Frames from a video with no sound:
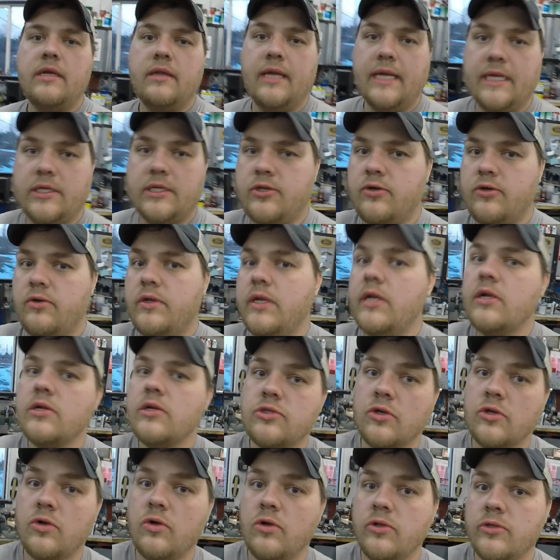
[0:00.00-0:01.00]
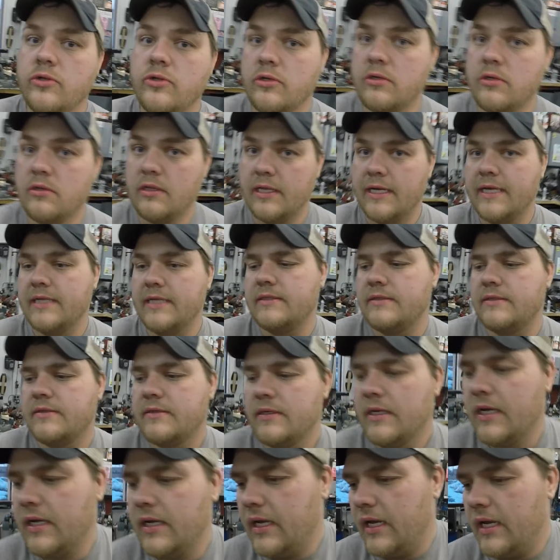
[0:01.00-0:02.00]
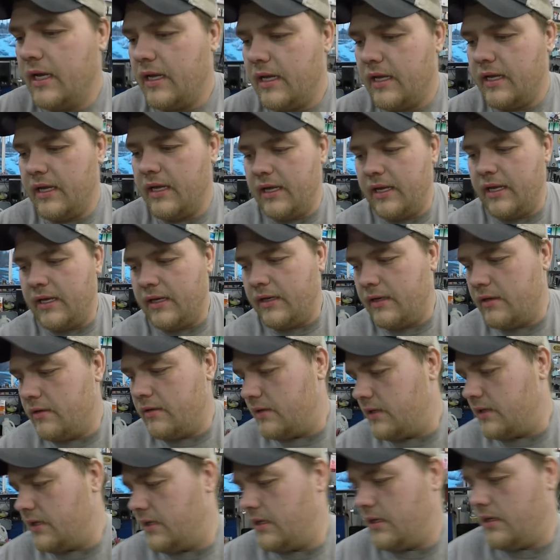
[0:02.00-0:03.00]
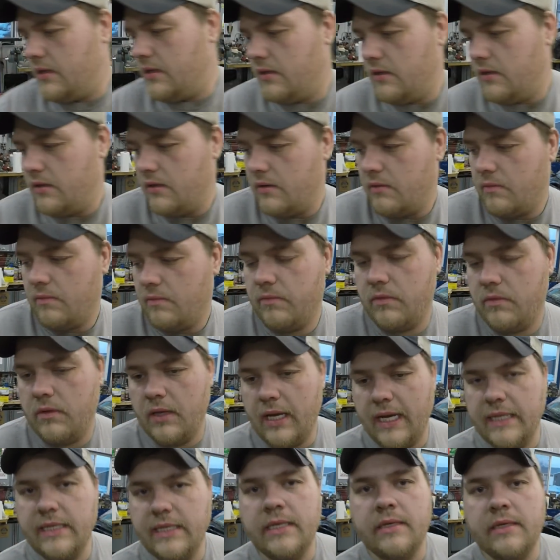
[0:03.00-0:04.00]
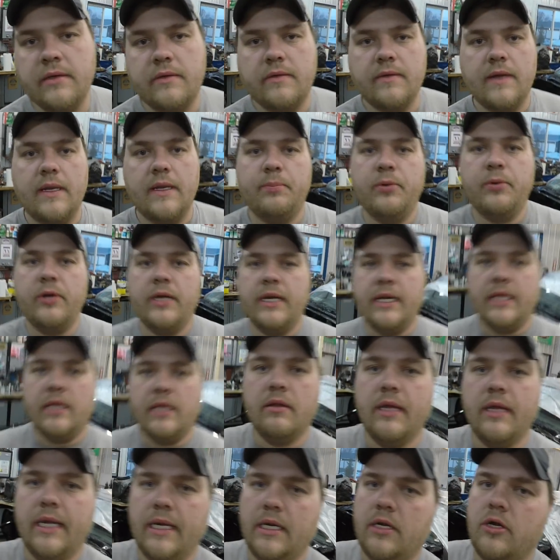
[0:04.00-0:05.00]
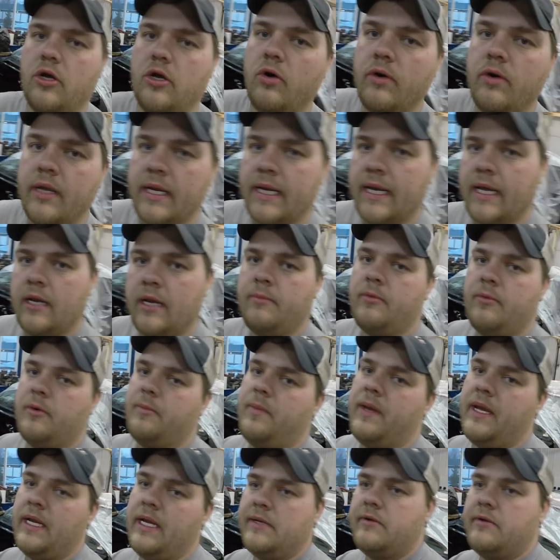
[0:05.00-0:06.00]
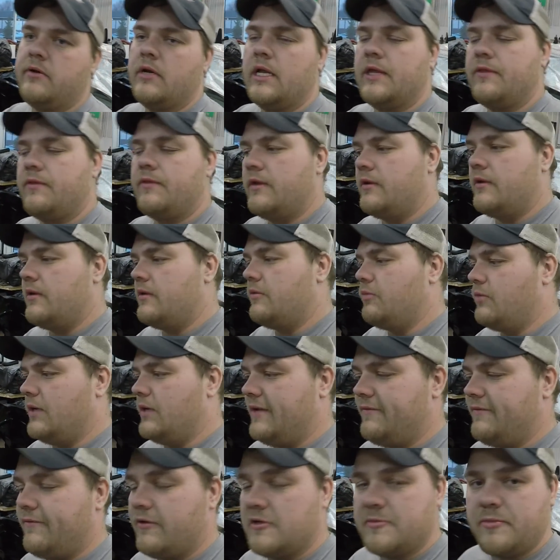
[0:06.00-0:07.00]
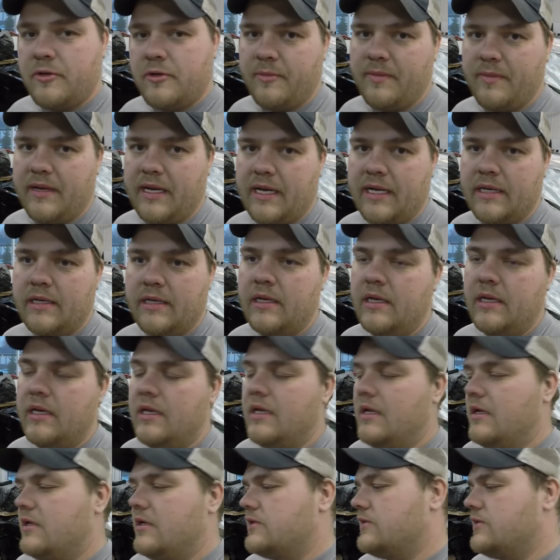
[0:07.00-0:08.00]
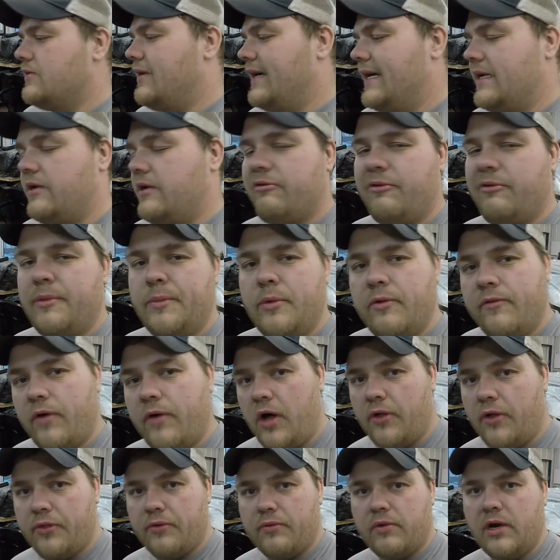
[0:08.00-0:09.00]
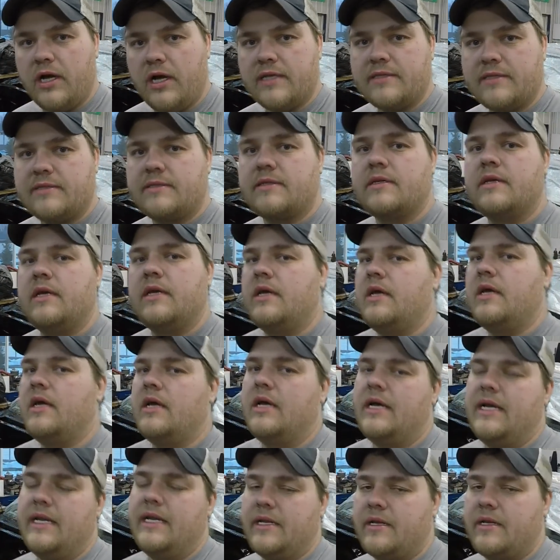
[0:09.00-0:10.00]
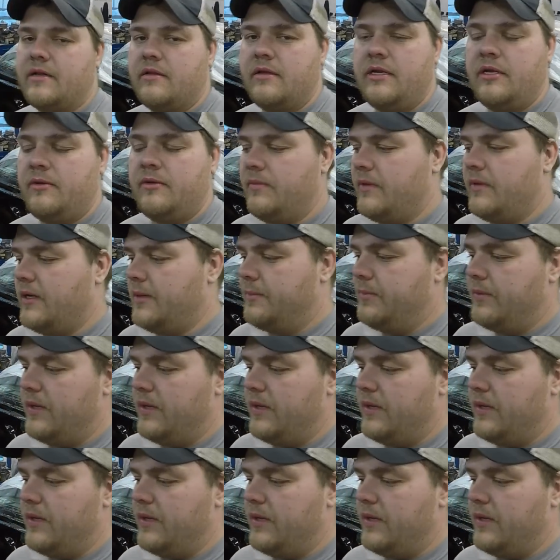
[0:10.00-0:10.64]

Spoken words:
like 2 years old or less, and I didn't put any like coating on them or paint or nothing when I first put them on, so I had to remove all the rust. I had to clean them up